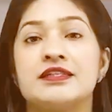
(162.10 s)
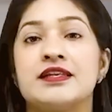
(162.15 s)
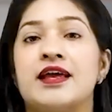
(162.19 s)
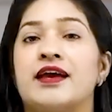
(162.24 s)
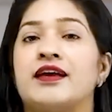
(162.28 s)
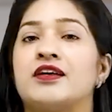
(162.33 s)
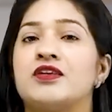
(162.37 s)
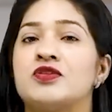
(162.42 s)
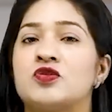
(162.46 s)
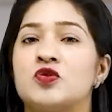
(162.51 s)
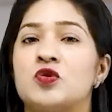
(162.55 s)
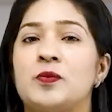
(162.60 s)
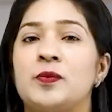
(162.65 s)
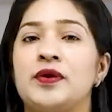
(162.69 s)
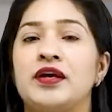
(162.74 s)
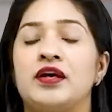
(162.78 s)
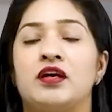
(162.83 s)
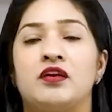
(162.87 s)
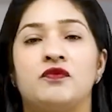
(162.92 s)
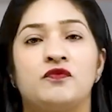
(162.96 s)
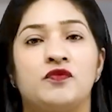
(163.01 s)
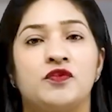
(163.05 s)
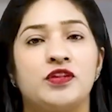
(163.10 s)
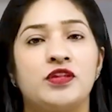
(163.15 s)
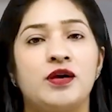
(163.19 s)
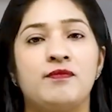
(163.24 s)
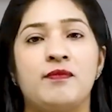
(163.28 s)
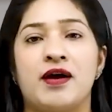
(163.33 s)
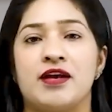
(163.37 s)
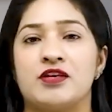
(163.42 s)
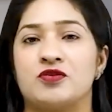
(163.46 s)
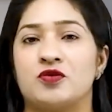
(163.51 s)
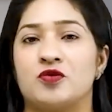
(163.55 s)
is like a zooming in with a
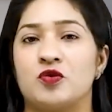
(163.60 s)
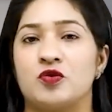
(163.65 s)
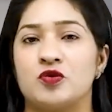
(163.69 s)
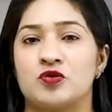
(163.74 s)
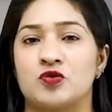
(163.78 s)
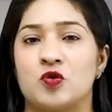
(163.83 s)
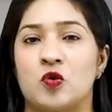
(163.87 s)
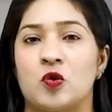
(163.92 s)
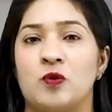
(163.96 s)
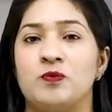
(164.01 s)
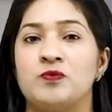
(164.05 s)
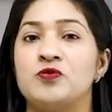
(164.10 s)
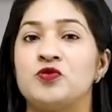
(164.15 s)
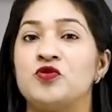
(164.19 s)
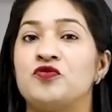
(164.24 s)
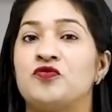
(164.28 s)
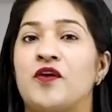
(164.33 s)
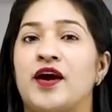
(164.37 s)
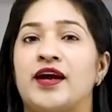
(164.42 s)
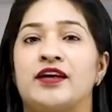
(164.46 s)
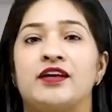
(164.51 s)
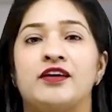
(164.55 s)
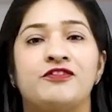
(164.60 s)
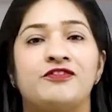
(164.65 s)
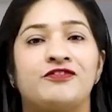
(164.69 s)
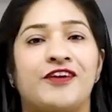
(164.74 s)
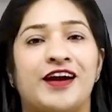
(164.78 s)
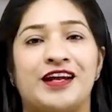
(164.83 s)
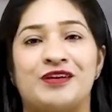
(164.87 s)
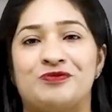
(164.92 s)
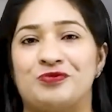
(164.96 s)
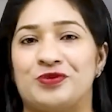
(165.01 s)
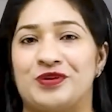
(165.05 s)
microscope to find a
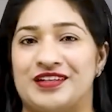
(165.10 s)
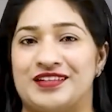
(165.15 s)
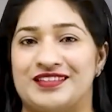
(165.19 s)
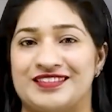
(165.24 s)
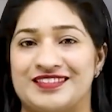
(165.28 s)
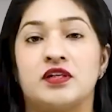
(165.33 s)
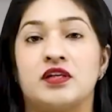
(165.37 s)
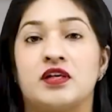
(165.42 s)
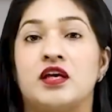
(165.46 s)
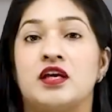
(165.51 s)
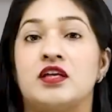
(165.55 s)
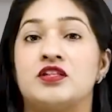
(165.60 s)
fine print.